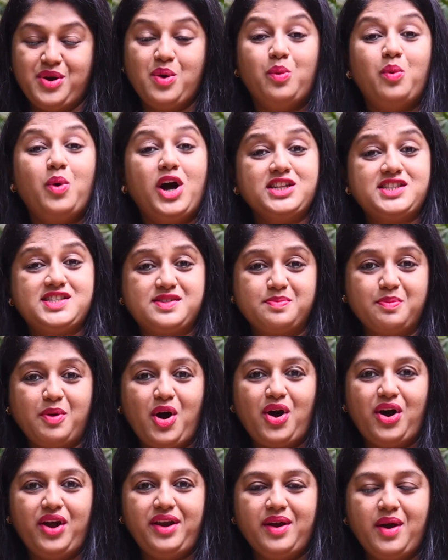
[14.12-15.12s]
What's
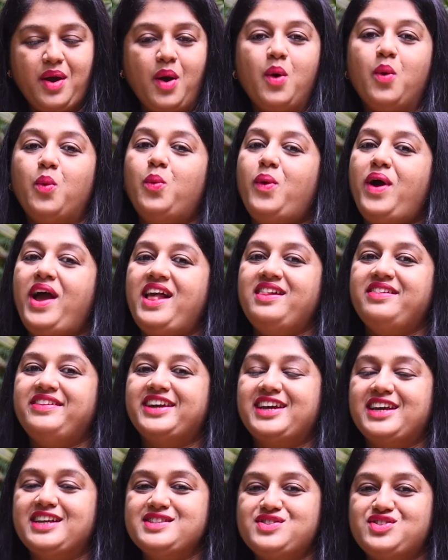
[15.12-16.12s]
more, well, the
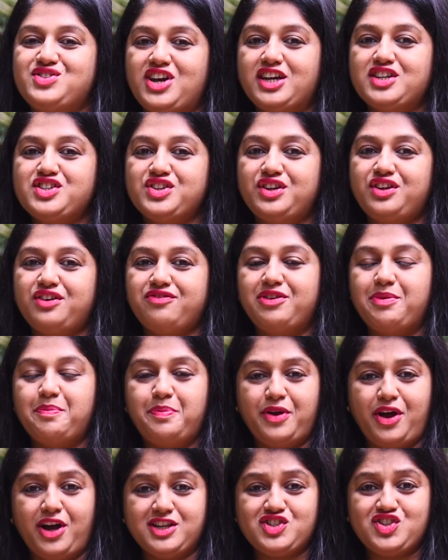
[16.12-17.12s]
construction of the
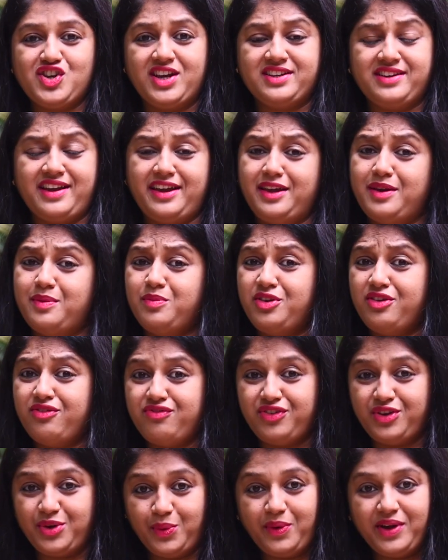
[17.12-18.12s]
project I am
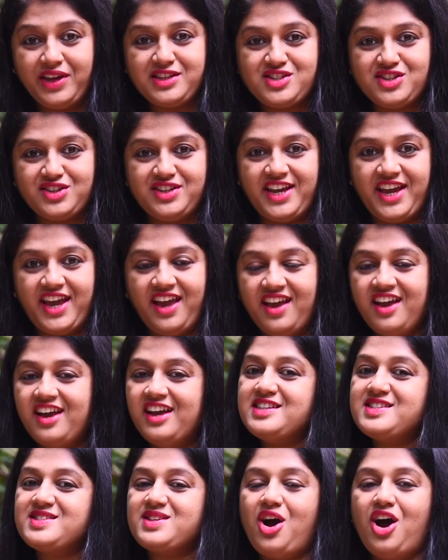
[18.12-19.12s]
reviewing today
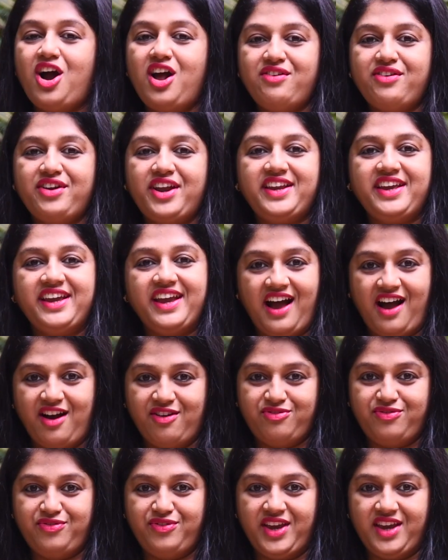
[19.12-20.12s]
is already
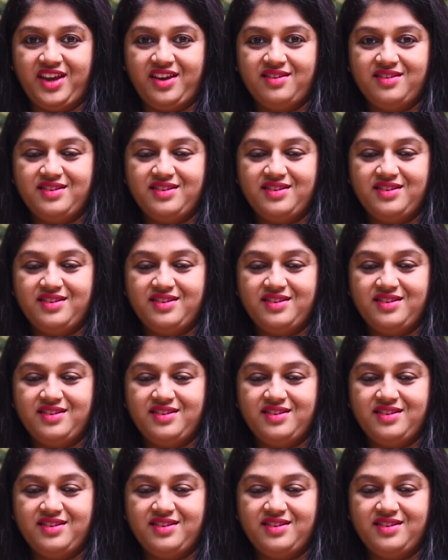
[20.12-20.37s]
halfway.